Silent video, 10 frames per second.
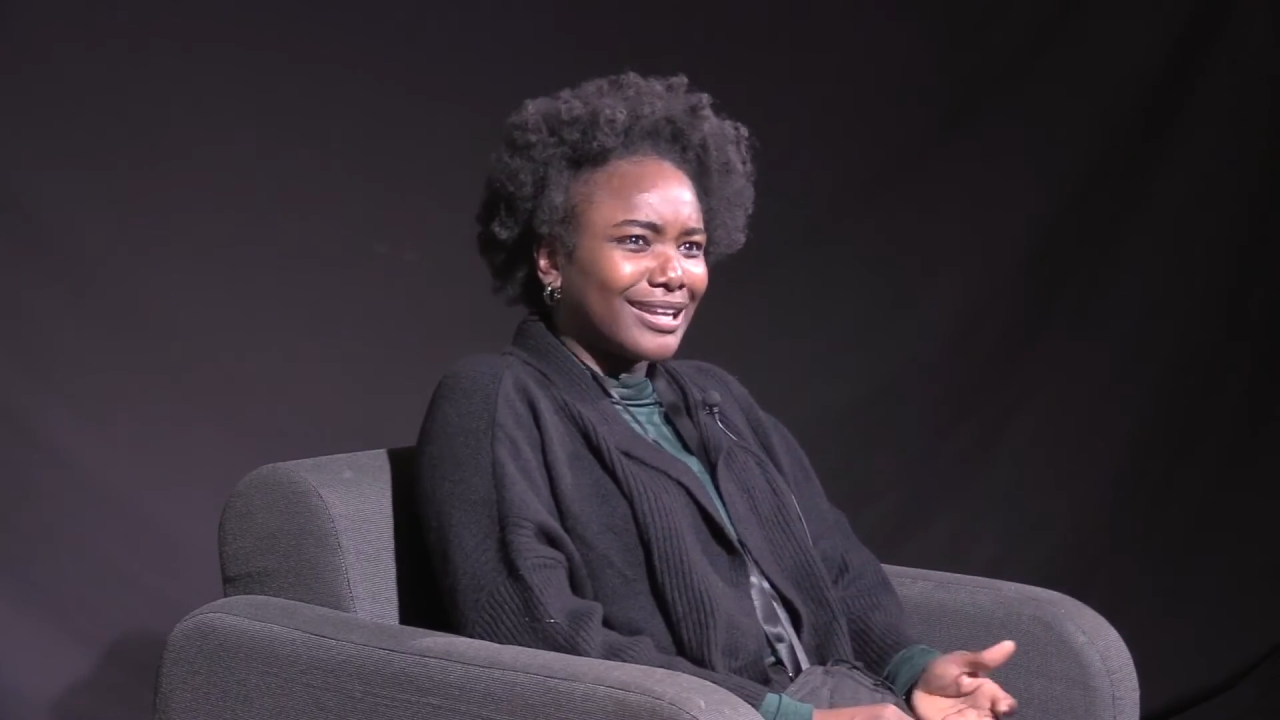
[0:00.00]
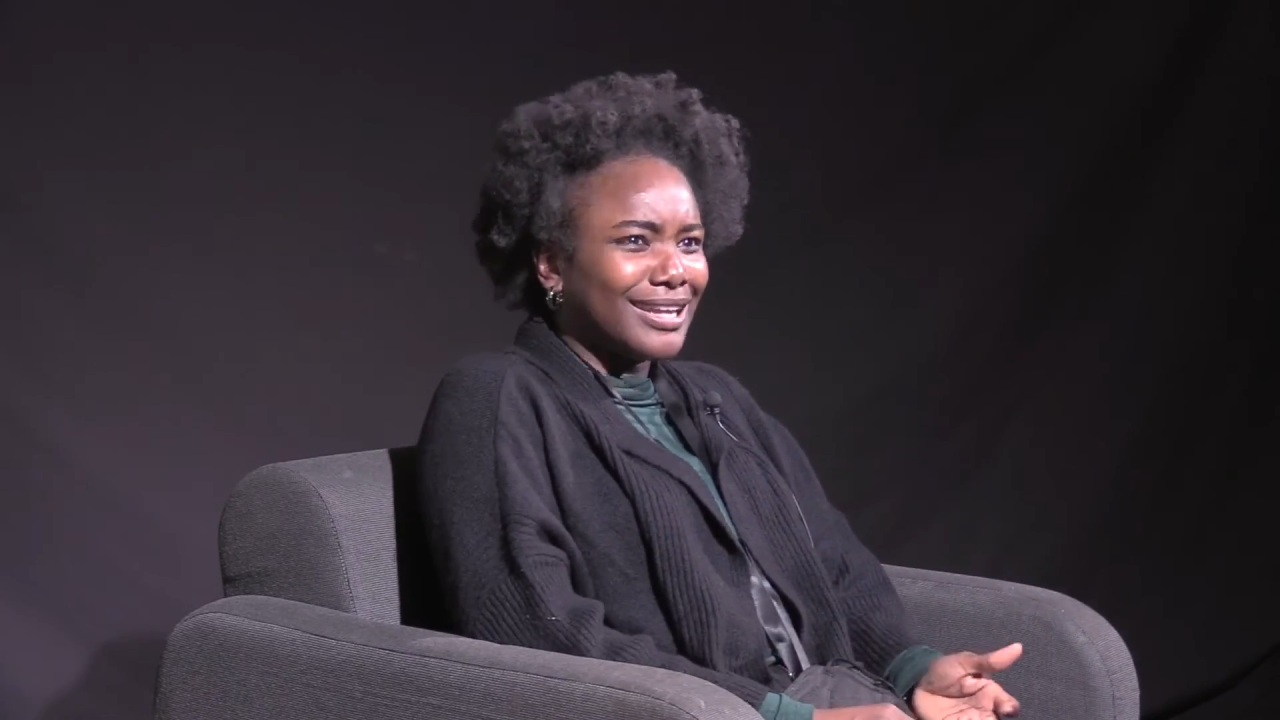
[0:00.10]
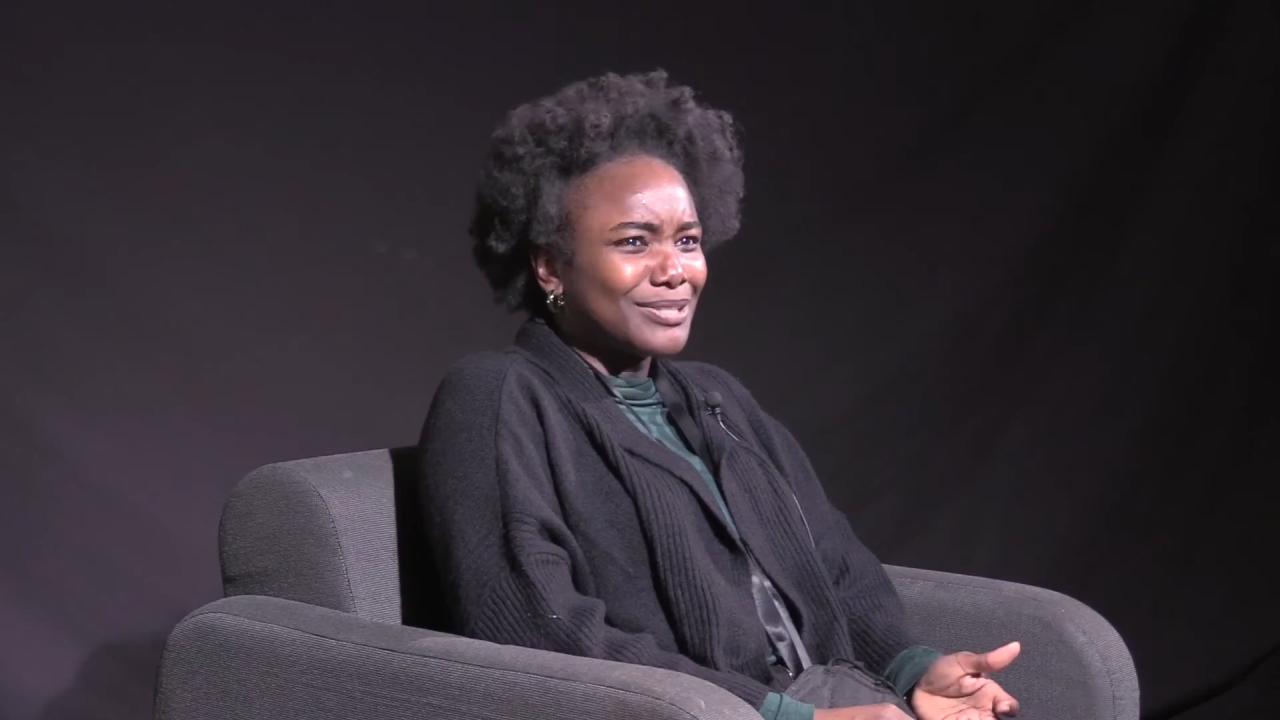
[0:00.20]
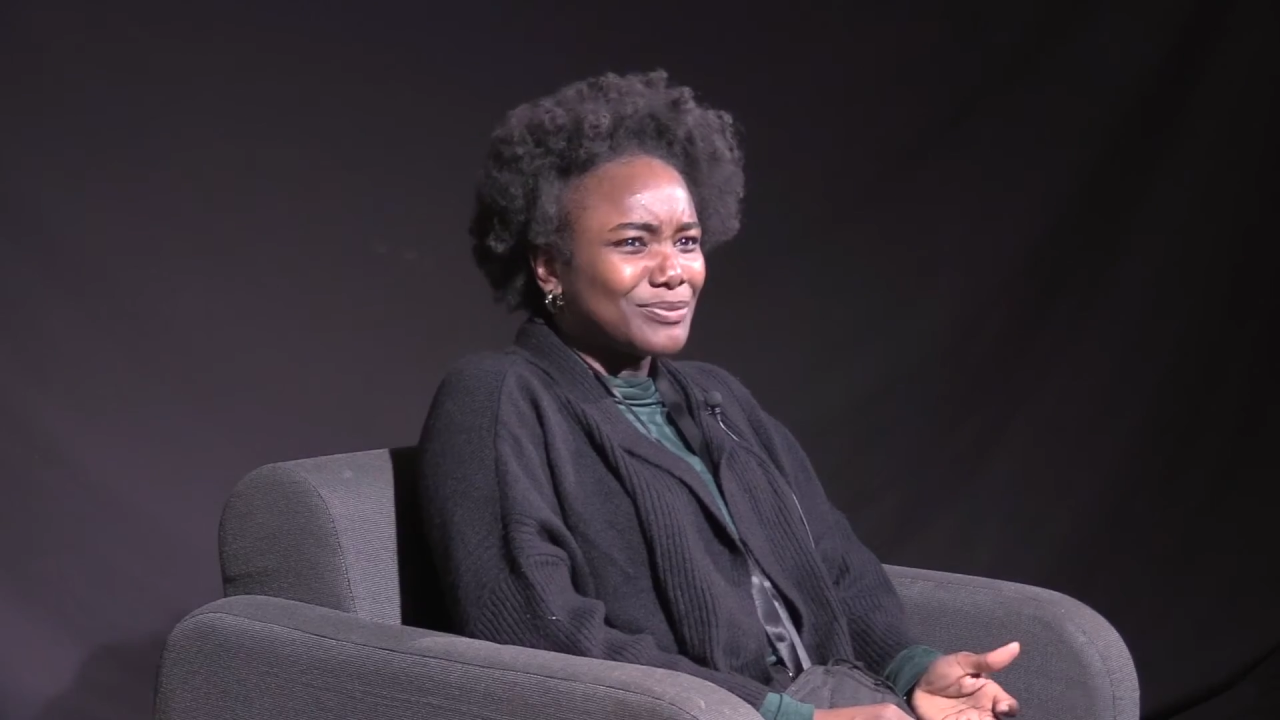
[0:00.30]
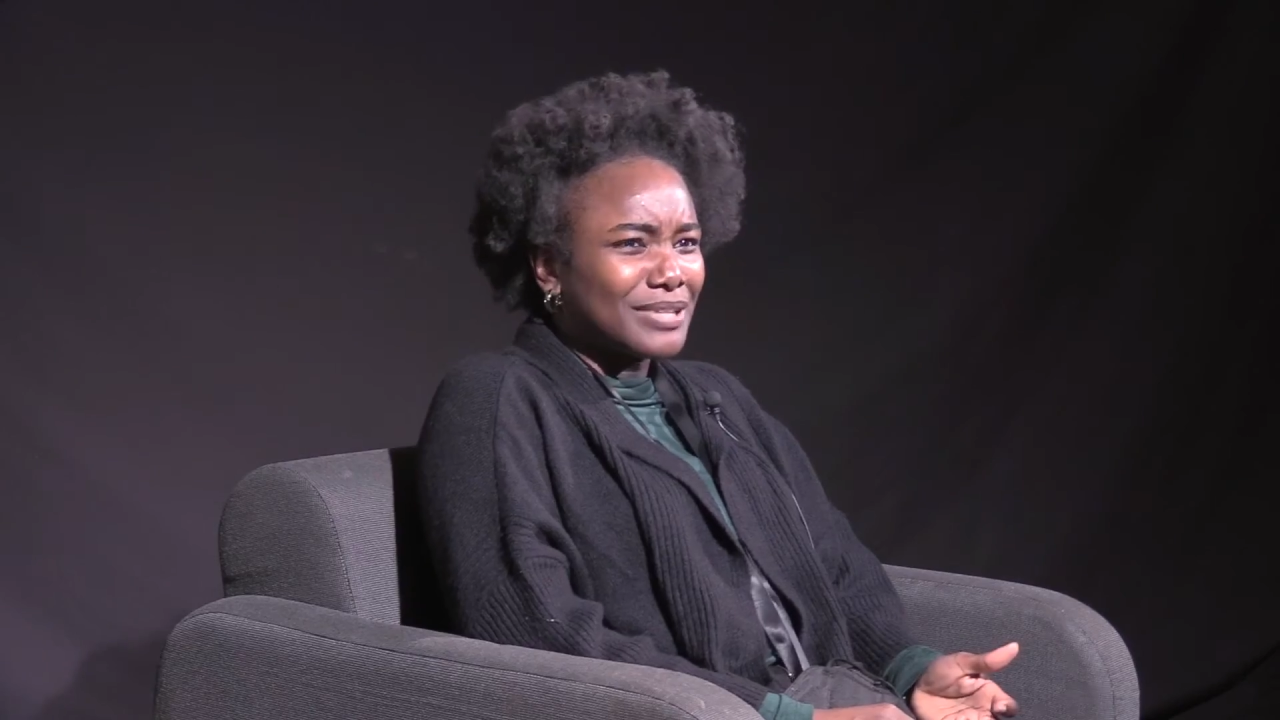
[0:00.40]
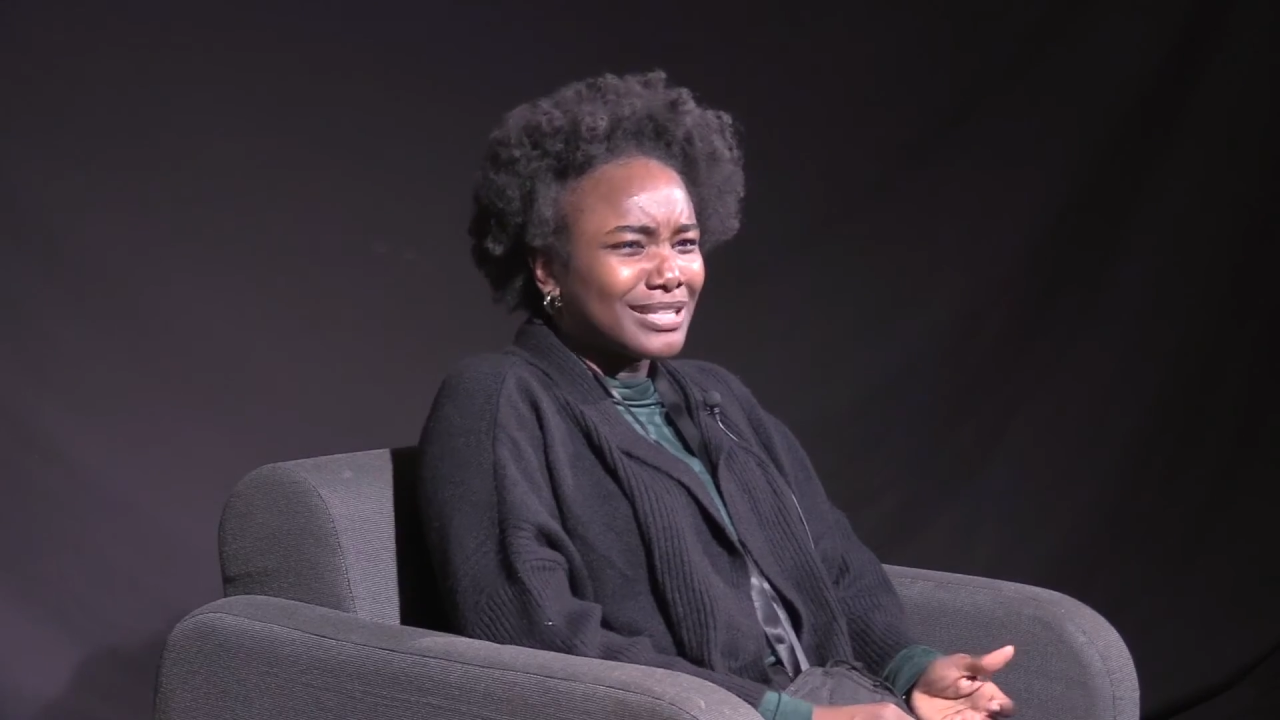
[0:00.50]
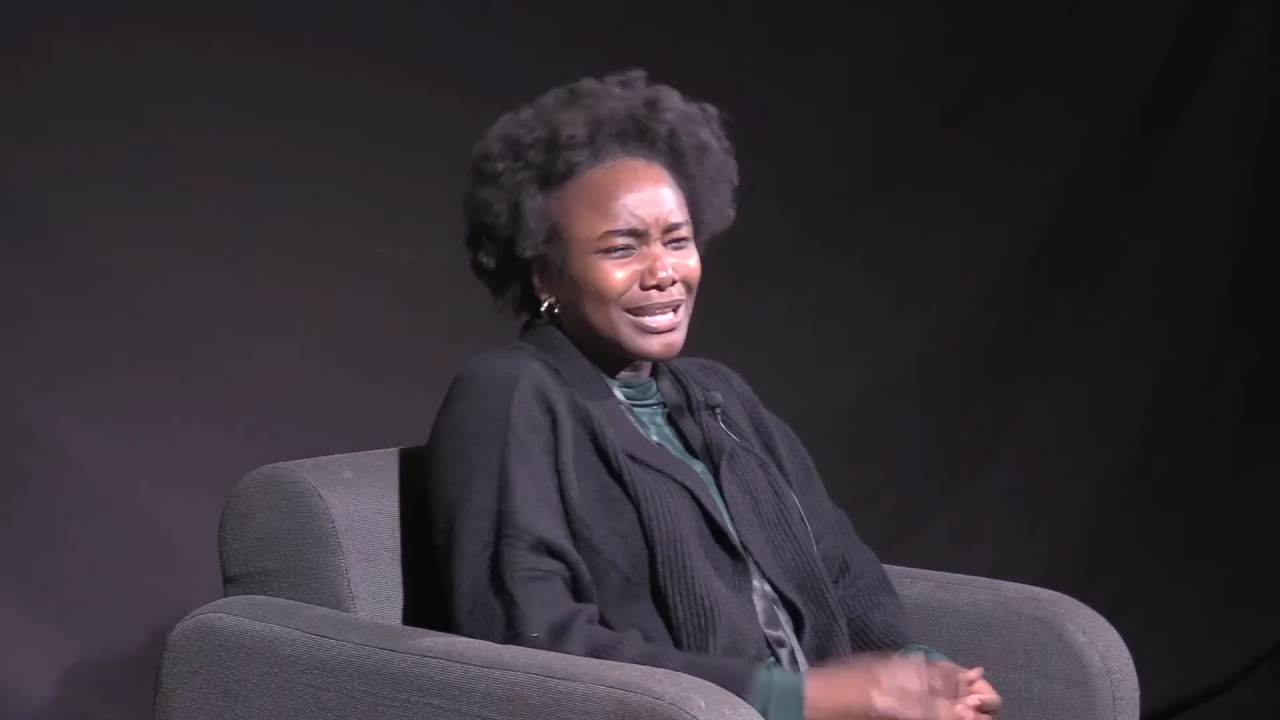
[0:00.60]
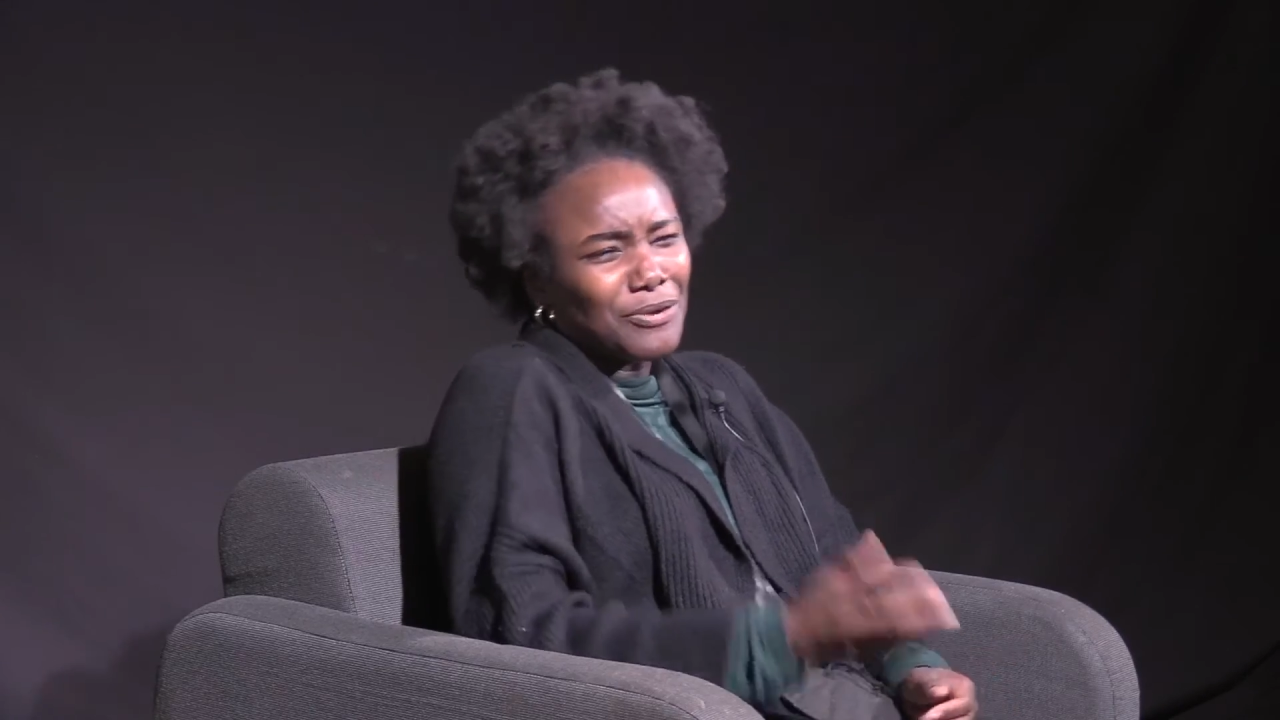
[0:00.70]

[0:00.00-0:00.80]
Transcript: can't do this.